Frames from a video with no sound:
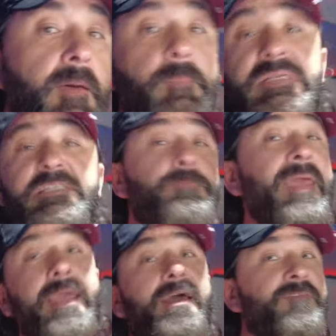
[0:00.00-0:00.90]
But
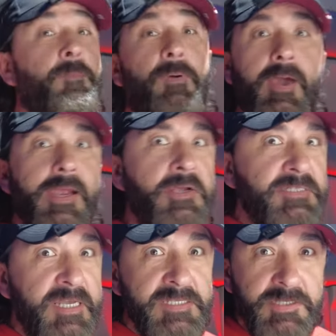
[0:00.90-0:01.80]
speaking of the players,
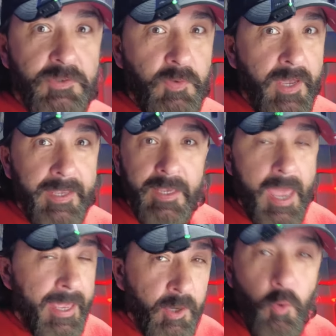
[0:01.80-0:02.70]
let's do a,
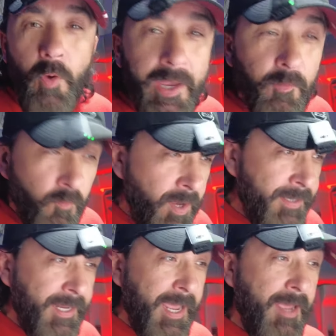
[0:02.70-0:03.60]
a quick
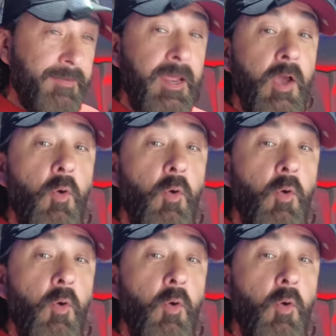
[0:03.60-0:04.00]
rundown.